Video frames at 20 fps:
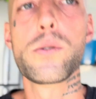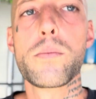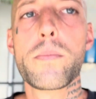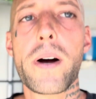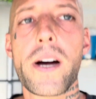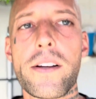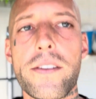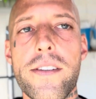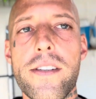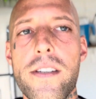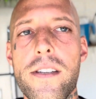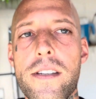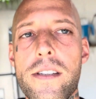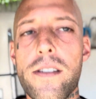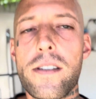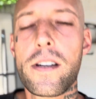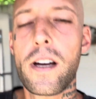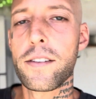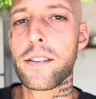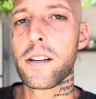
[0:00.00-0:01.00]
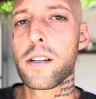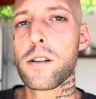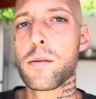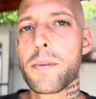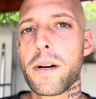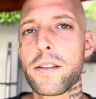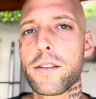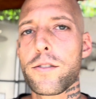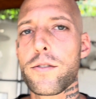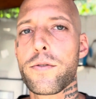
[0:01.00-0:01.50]
about the
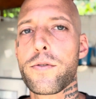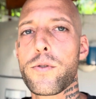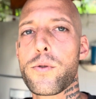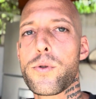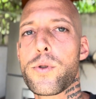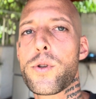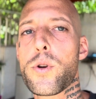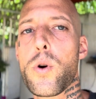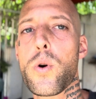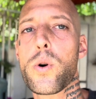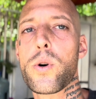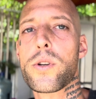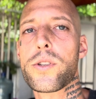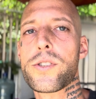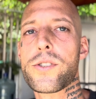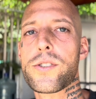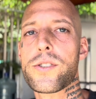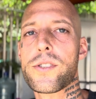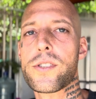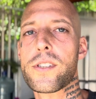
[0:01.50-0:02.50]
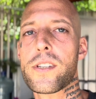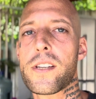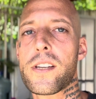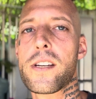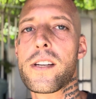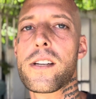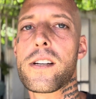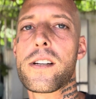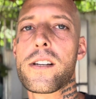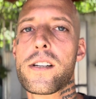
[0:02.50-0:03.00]
food costs
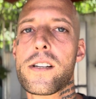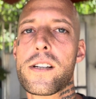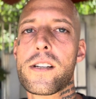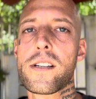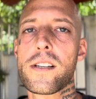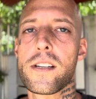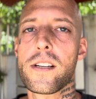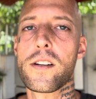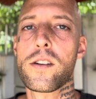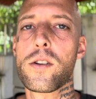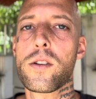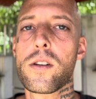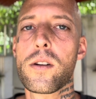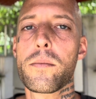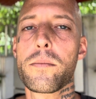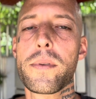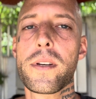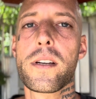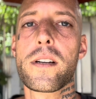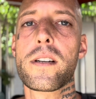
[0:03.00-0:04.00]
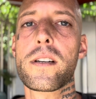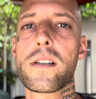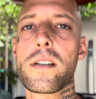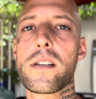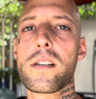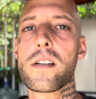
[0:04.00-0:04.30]
here in Colombia.